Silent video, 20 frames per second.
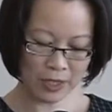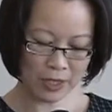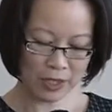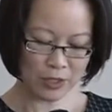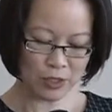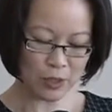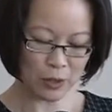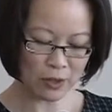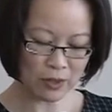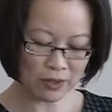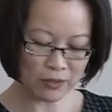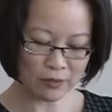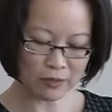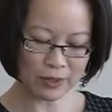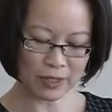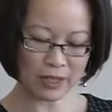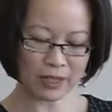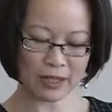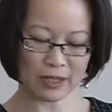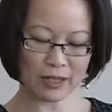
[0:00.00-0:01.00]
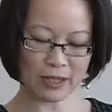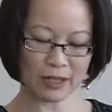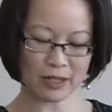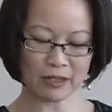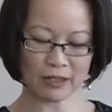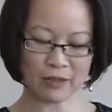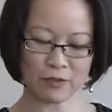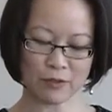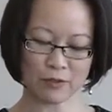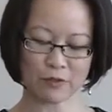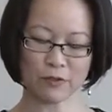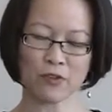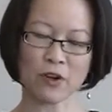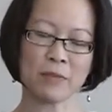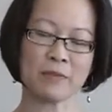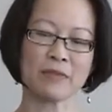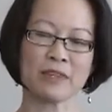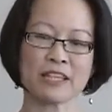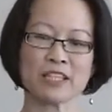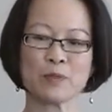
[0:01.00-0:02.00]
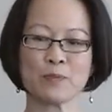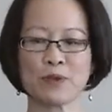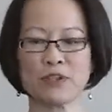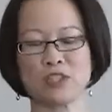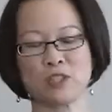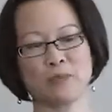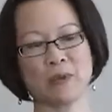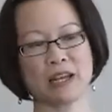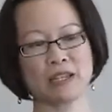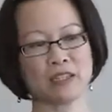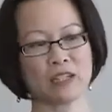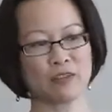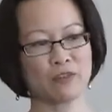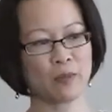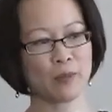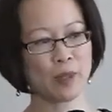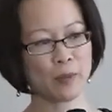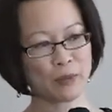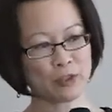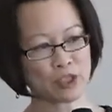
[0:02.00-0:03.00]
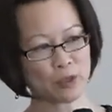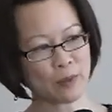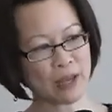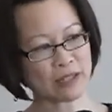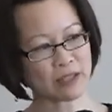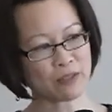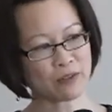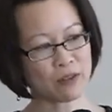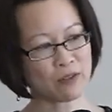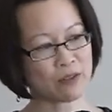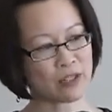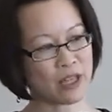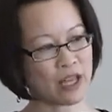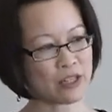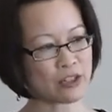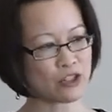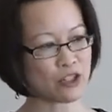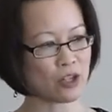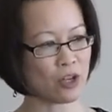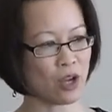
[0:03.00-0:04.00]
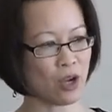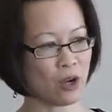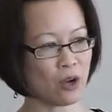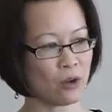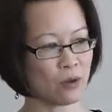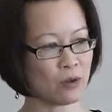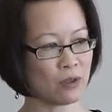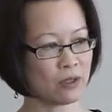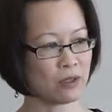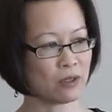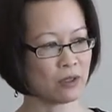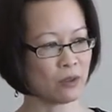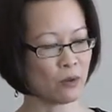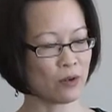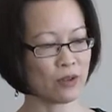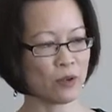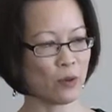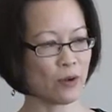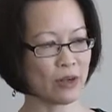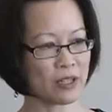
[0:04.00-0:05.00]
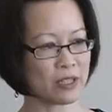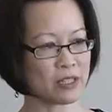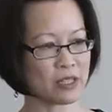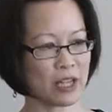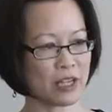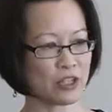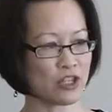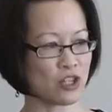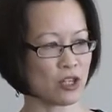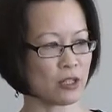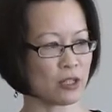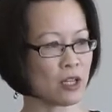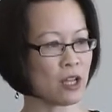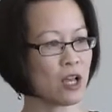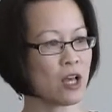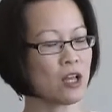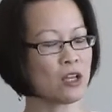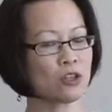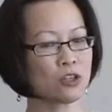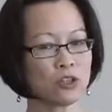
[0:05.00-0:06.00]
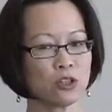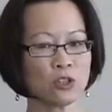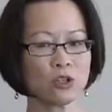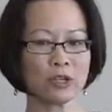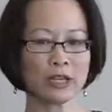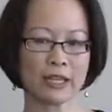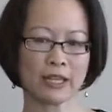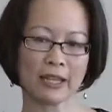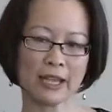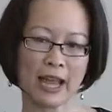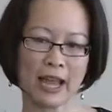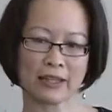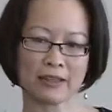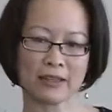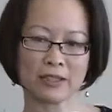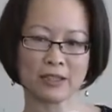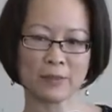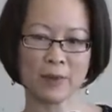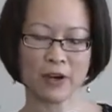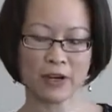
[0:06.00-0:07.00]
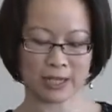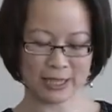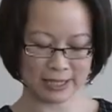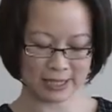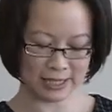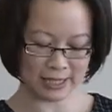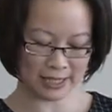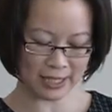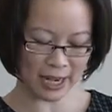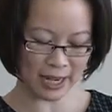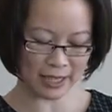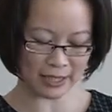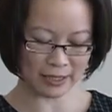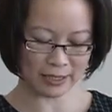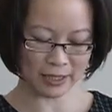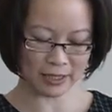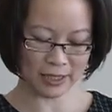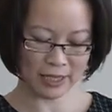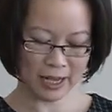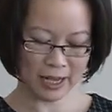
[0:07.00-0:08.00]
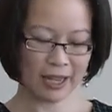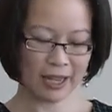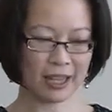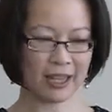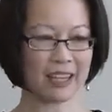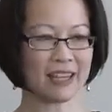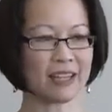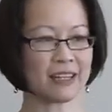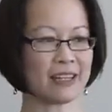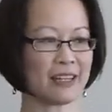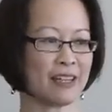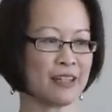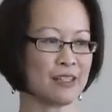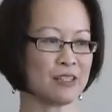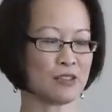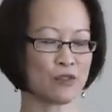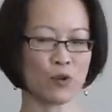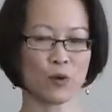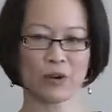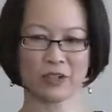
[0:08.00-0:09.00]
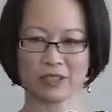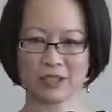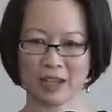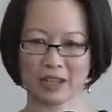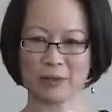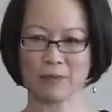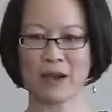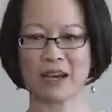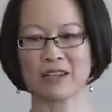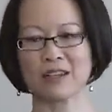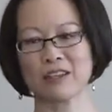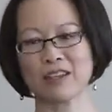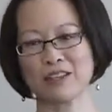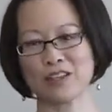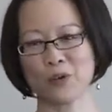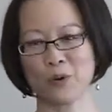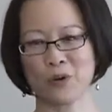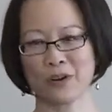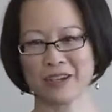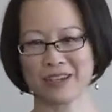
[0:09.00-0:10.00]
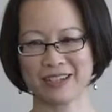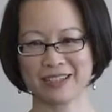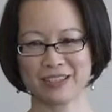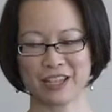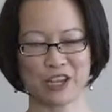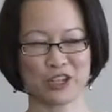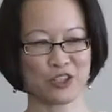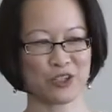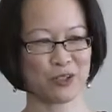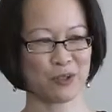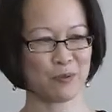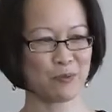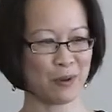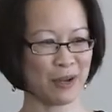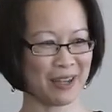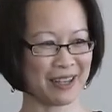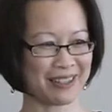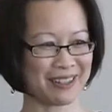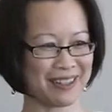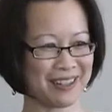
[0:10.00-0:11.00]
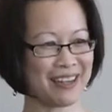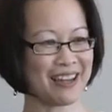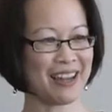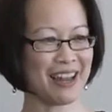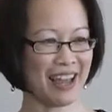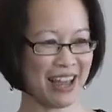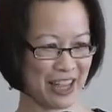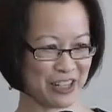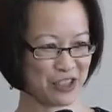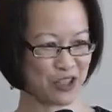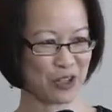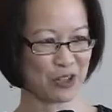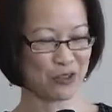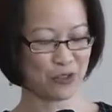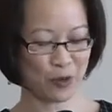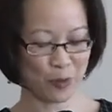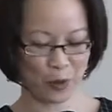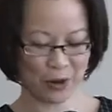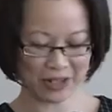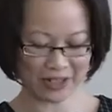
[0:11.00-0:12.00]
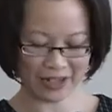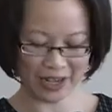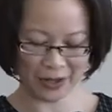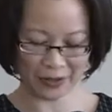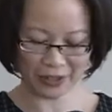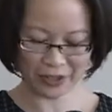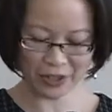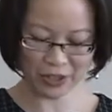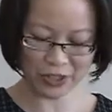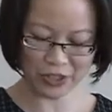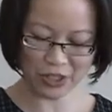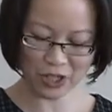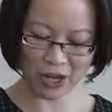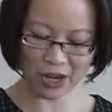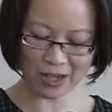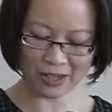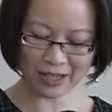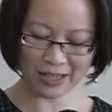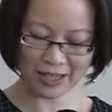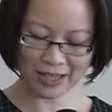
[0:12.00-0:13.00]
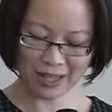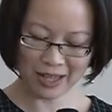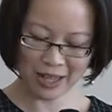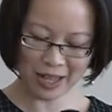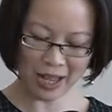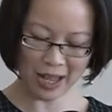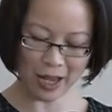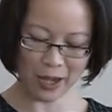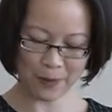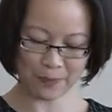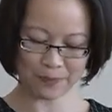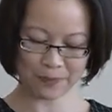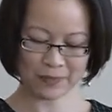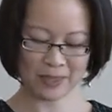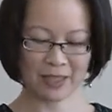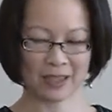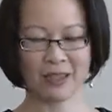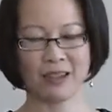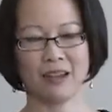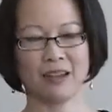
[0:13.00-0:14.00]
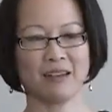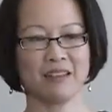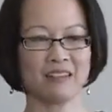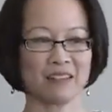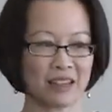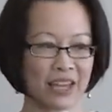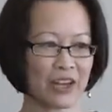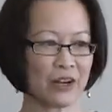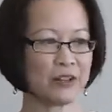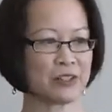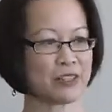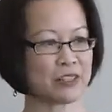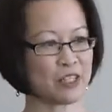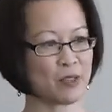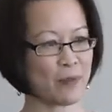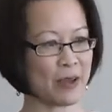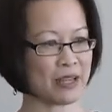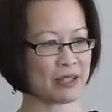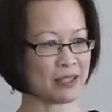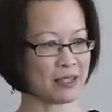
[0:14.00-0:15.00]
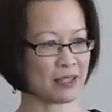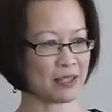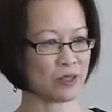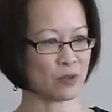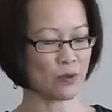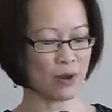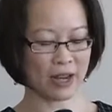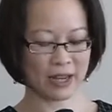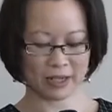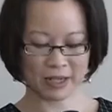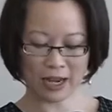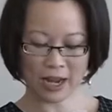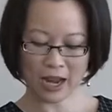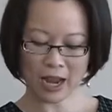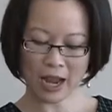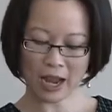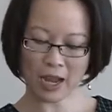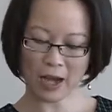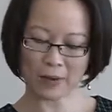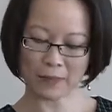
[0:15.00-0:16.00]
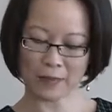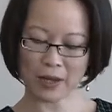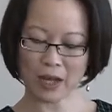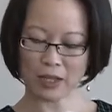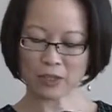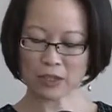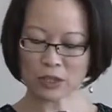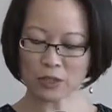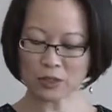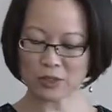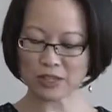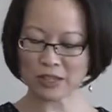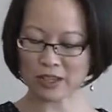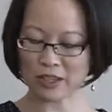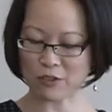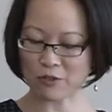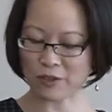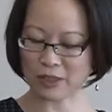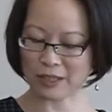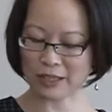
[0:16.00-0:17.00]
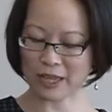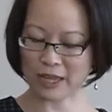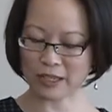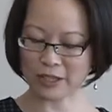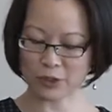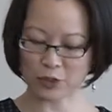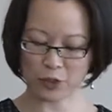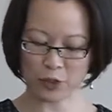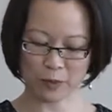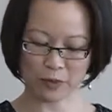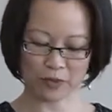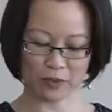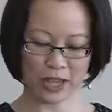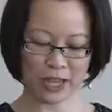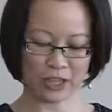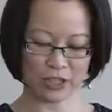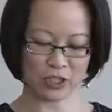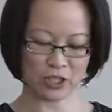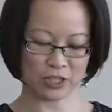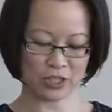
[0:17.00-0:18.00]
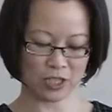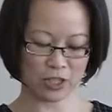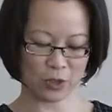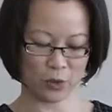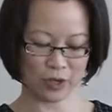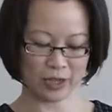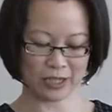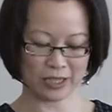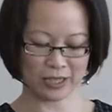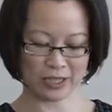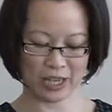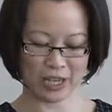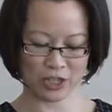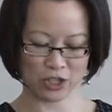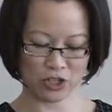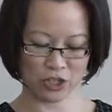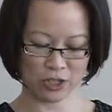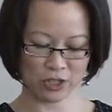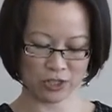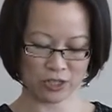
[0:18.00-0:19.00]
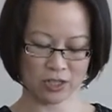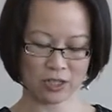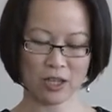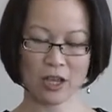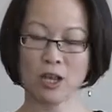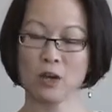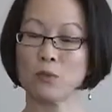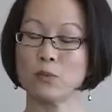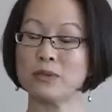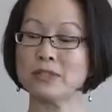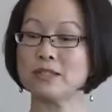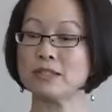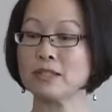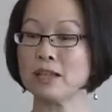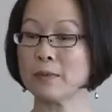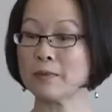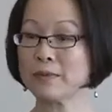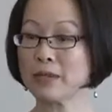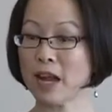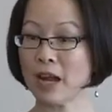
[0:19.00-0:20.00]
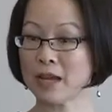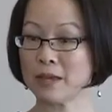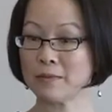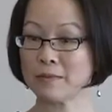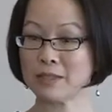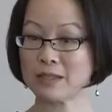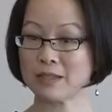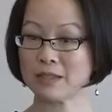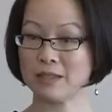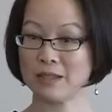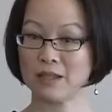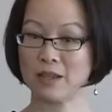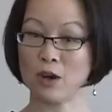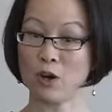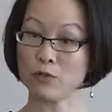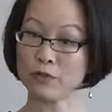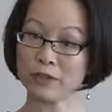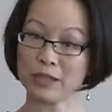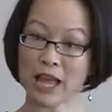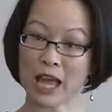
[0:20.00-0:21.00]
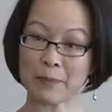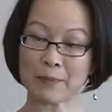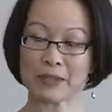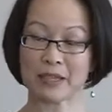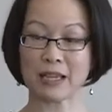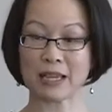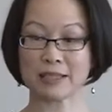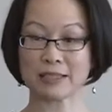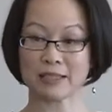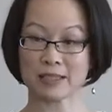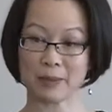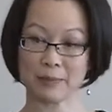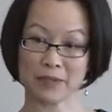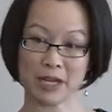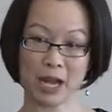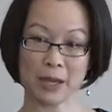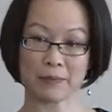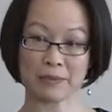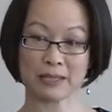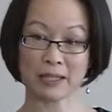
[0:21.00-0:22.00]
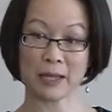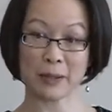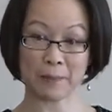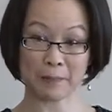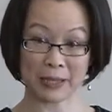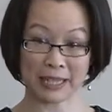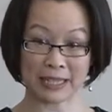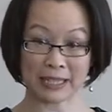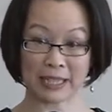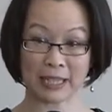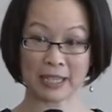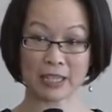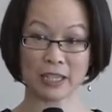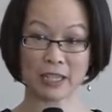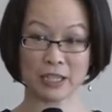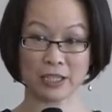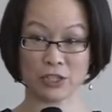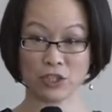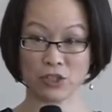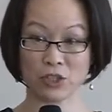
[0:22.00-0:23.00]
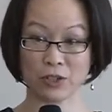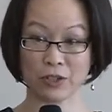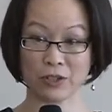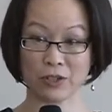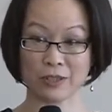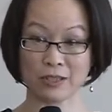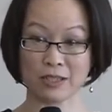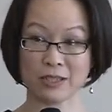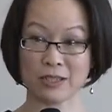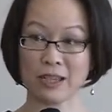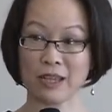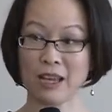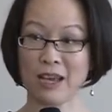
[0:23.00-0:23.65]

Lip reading: So from this perspective, from the perspective of the NGO or the organization, looking at this party state, it is, of course, not a monolithic organization, but as Jennifer pointed out in her talk, layers and spaces, right? A loosely affiliated group of agents and organizations with sometimes overlapping and sometimes competing concerns.